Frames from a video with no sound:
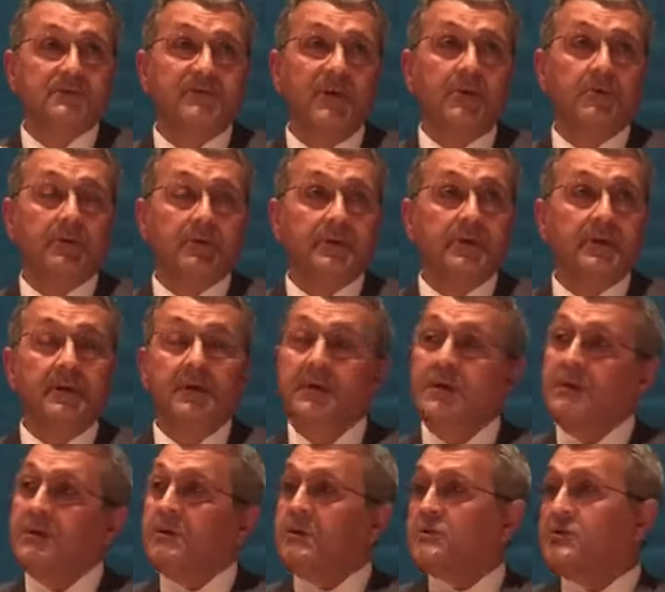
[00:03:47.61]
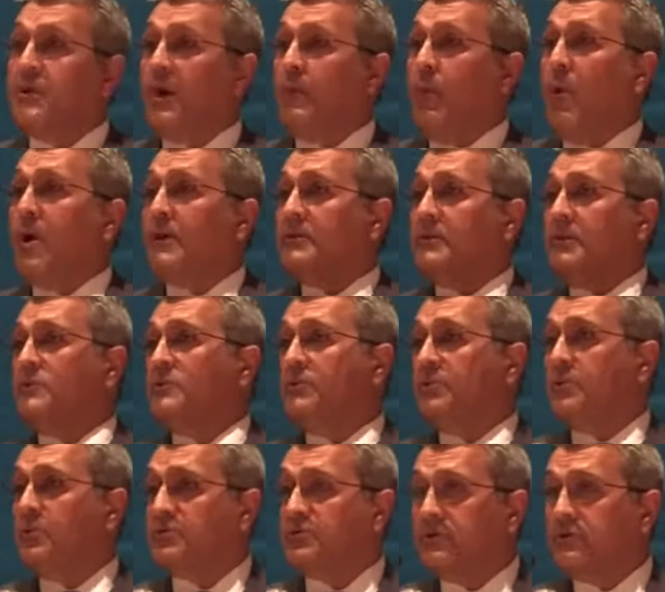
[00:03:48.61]
federally. So I walked it to the
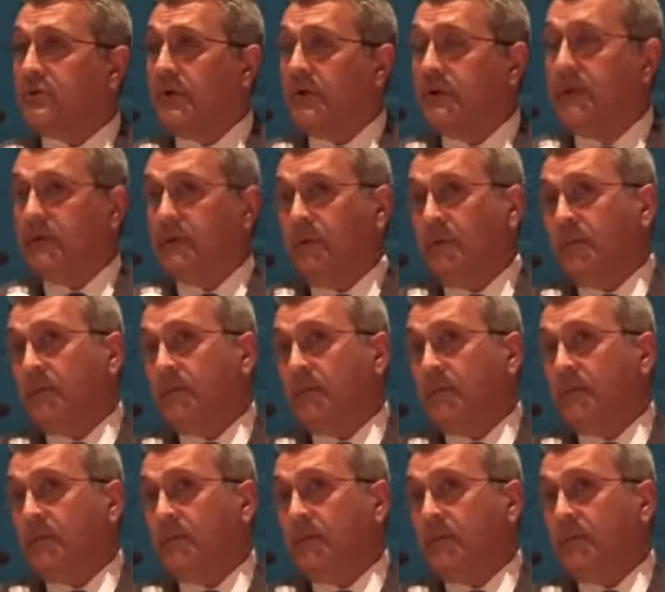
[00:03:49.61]
U.S. Attorney,